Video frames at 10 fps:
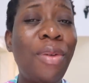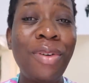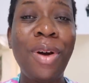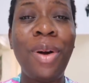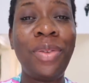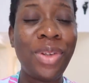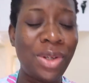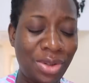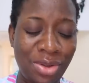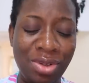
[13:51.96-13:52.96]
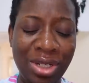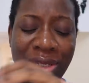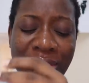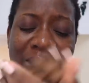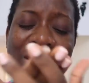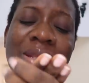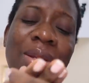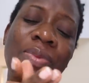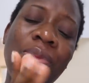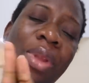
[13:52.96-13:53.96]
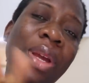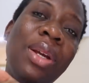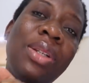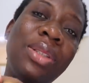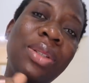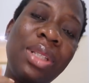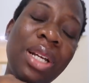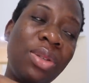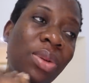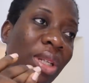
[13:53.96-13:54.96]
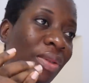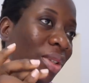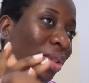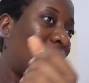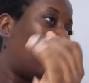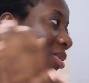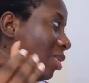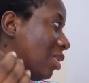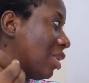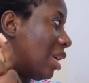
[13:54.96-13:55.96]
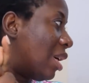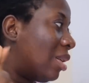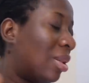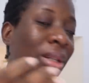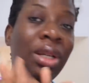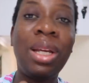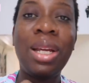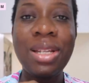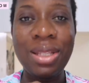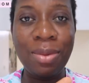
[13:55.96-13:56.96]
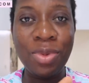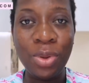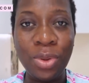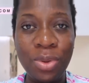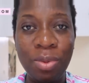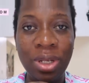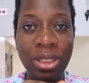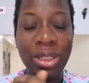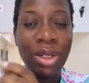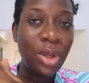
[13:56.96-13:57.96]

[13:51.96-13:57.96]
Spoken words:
for obvious reasons. So that's what I've just done, and it's time to go to bed.